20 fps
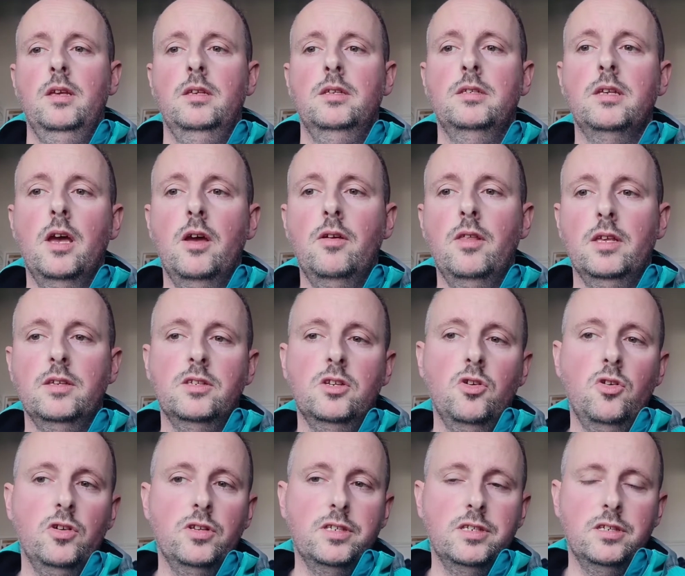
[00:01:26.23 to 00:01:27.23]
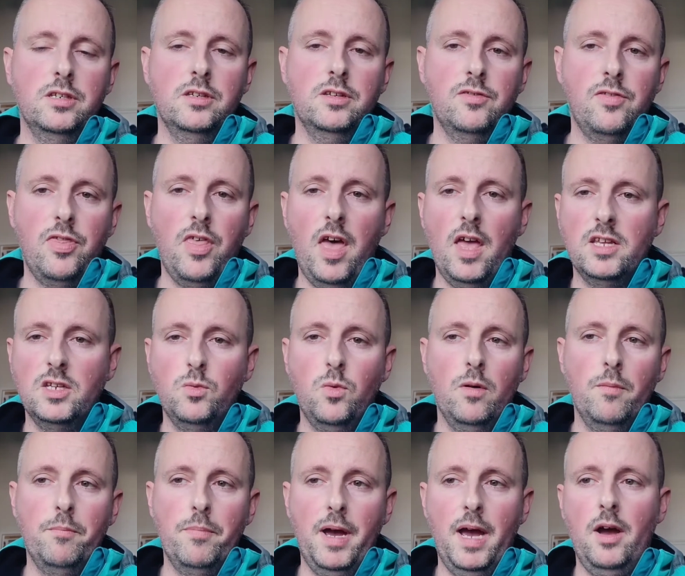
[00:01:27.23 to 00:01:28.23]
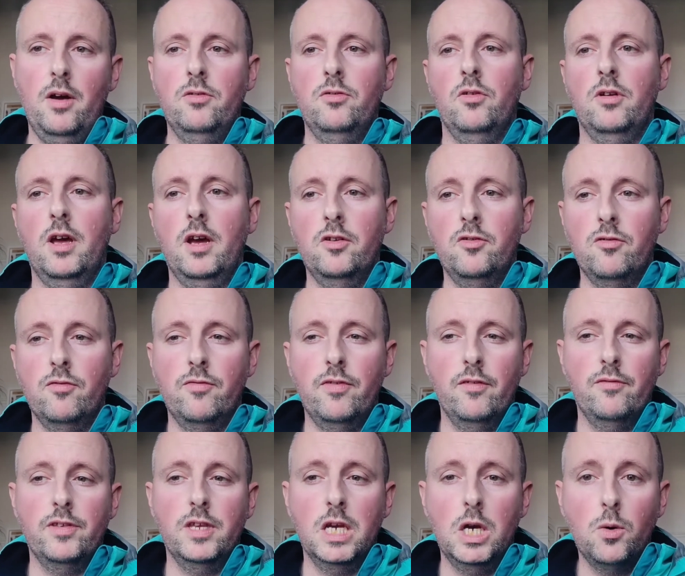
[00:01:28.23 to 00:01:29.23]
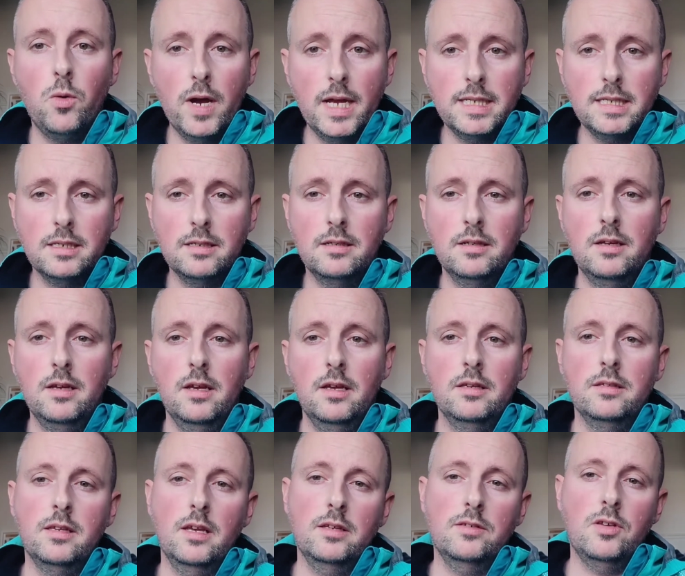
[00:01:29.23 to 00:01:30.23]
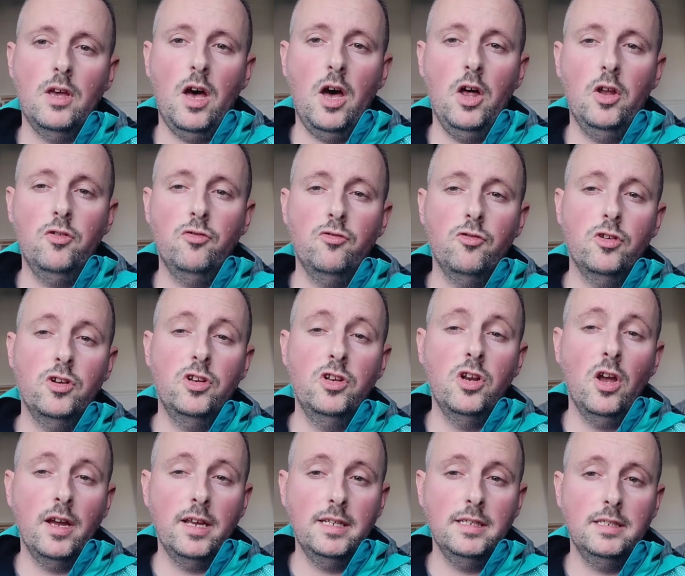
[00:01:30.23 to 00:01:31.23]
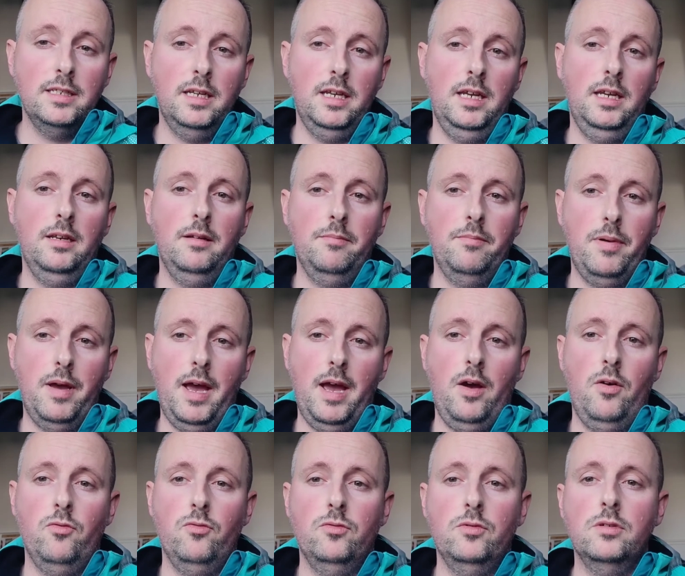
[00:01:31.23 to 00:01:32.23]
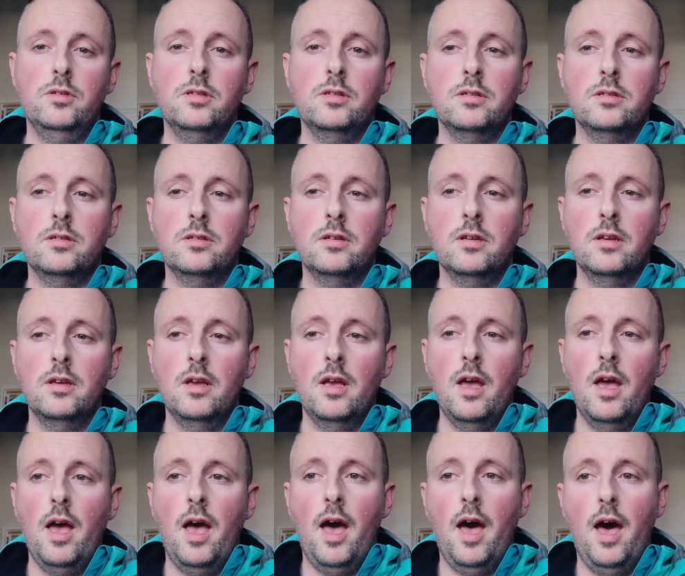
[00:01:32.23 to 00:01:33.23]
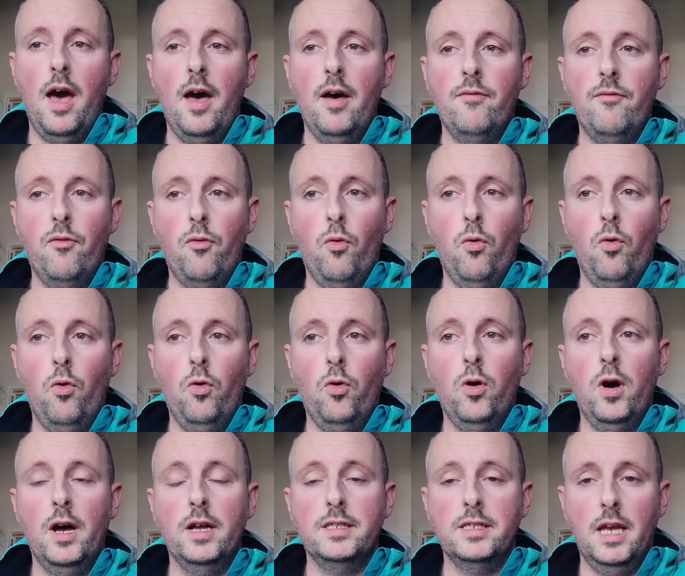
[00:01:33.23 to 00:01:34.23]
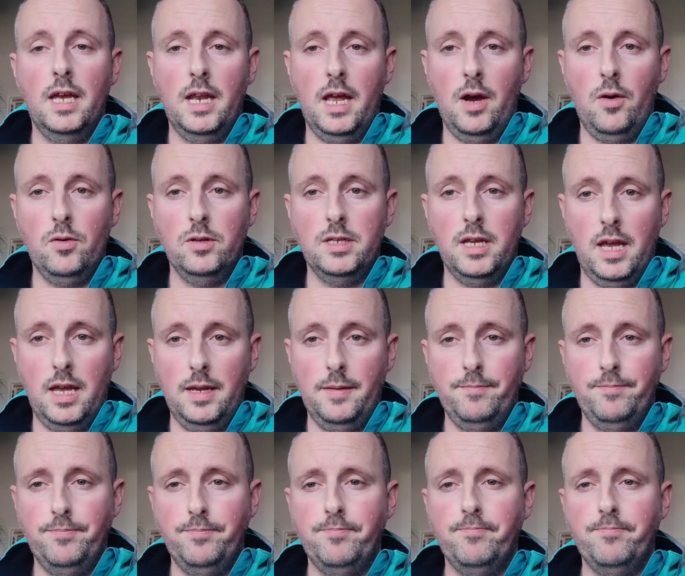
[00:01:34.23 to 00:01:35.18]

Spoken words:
So that's cost is £31 on 150 quid. So that's £119 for a 10-hour day.